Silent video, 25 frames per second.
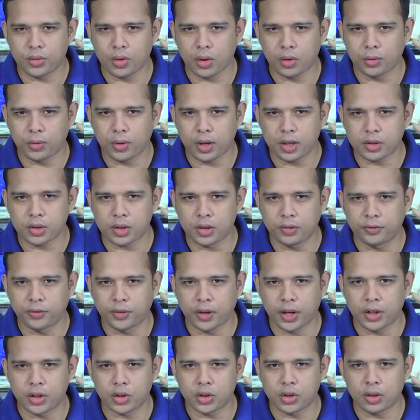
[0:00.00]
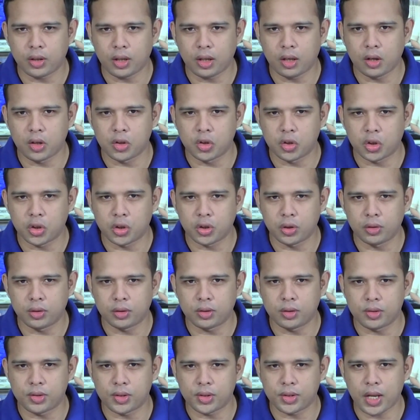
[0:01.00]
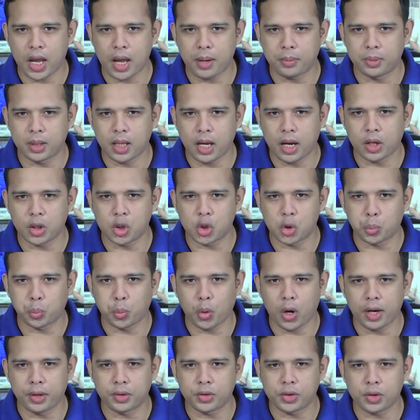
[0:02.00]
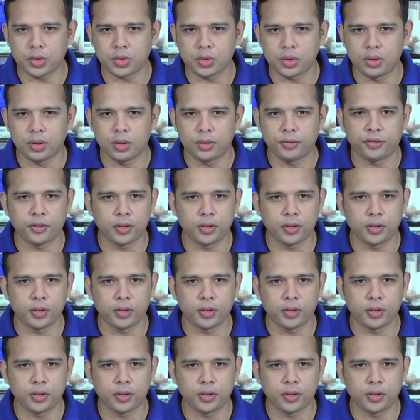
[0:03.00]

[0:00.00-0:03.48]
to arrest inflation and ensure to stabilize prices in the